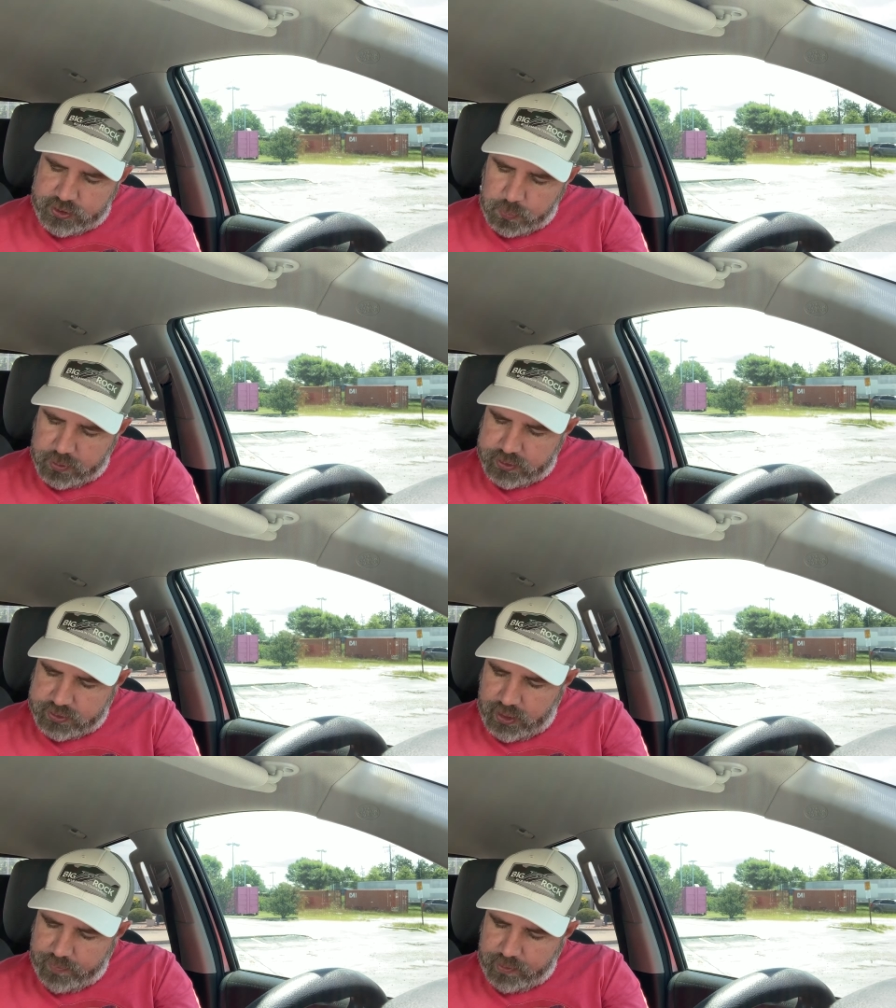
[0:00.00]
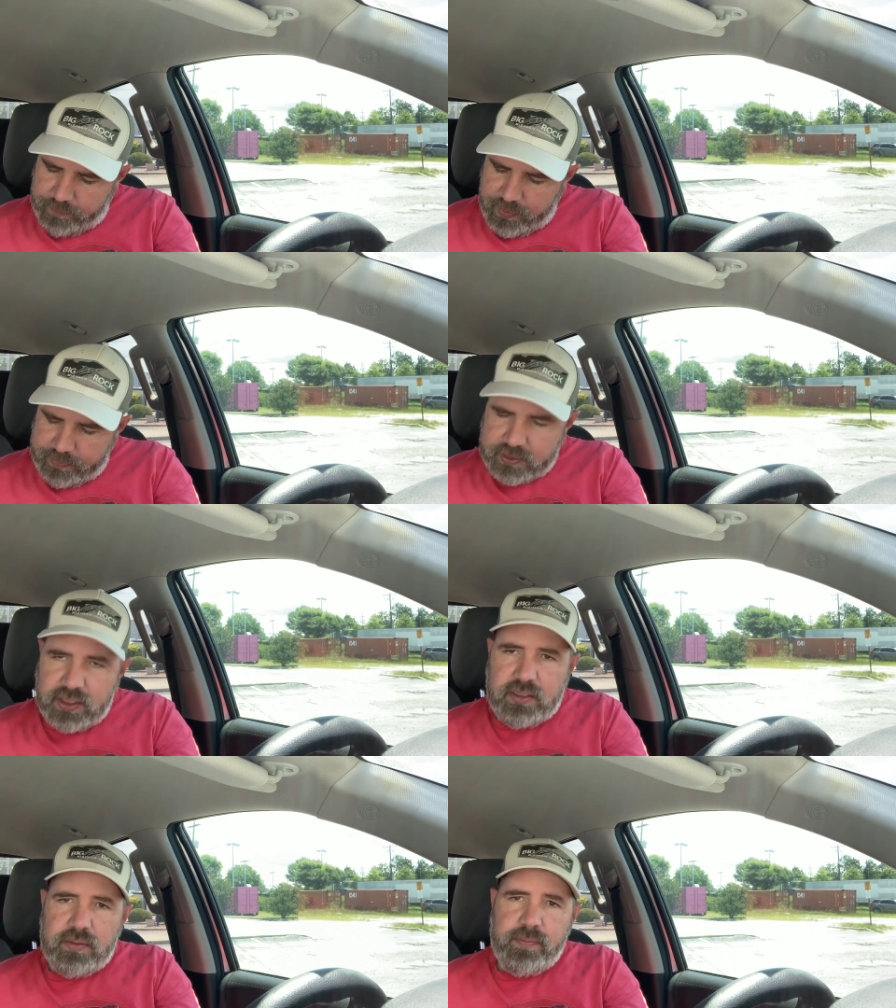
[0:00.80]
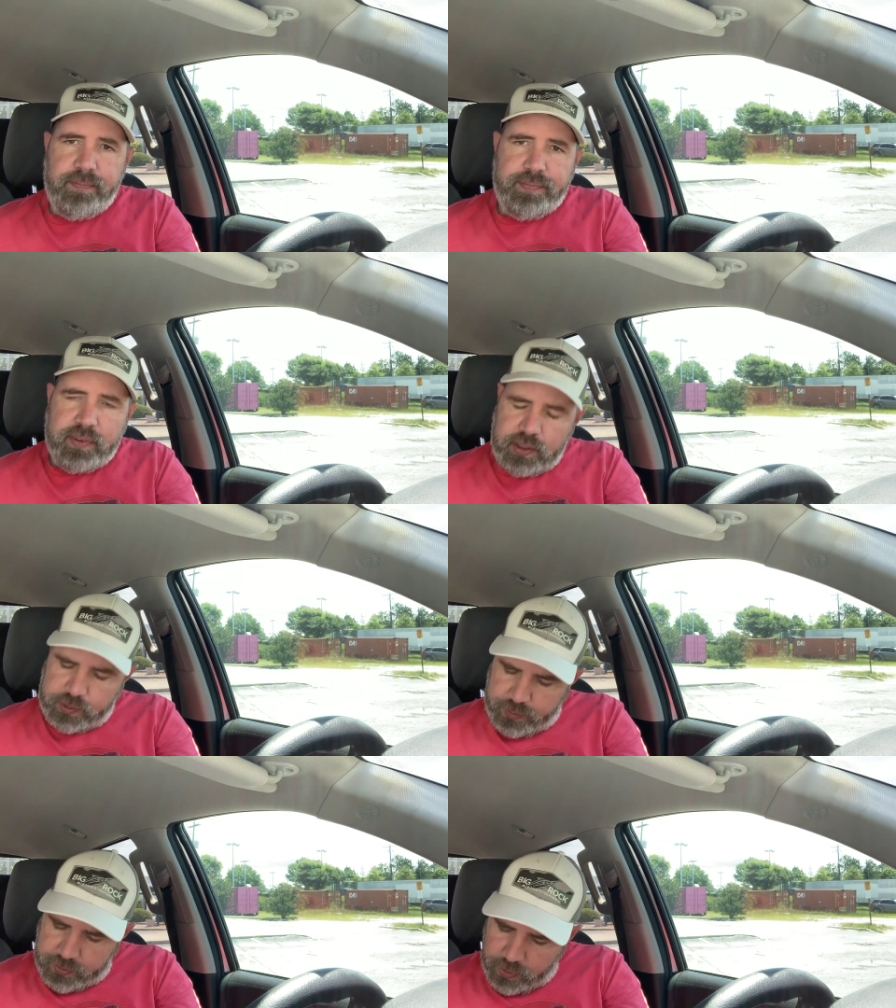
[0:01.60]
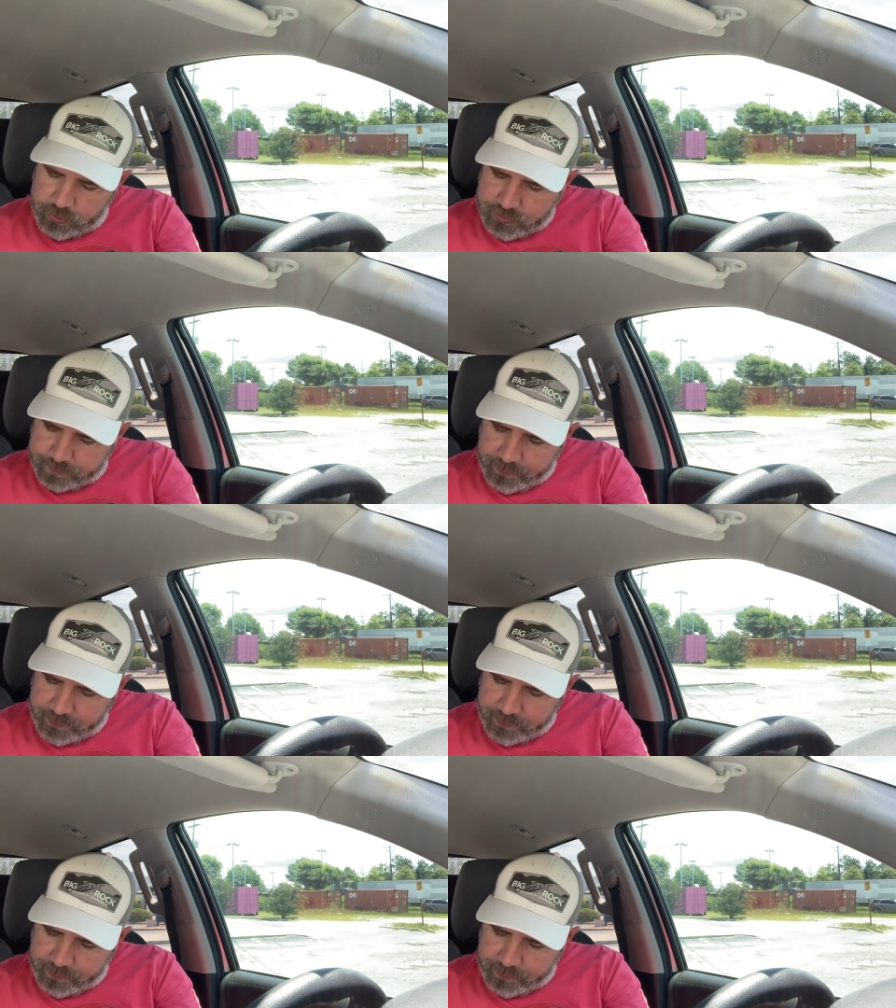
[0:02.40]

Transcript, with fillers: 27, and 15. Three rows of